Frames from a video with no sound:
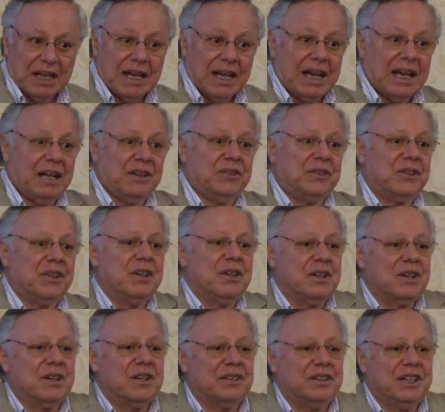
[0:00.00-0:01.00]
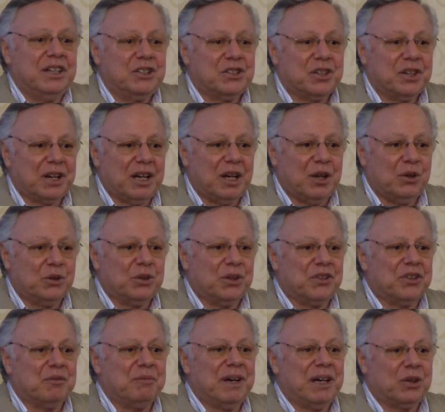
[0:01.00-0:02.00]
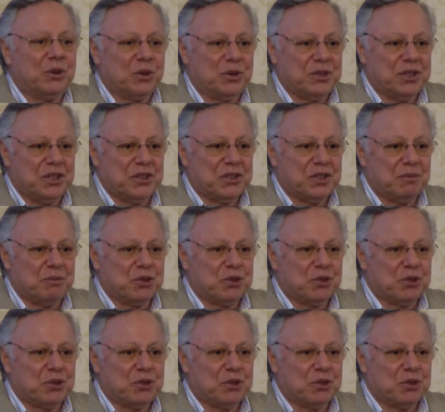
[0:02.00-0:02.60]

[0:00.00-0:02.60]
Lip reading: and nature around you is the macro system.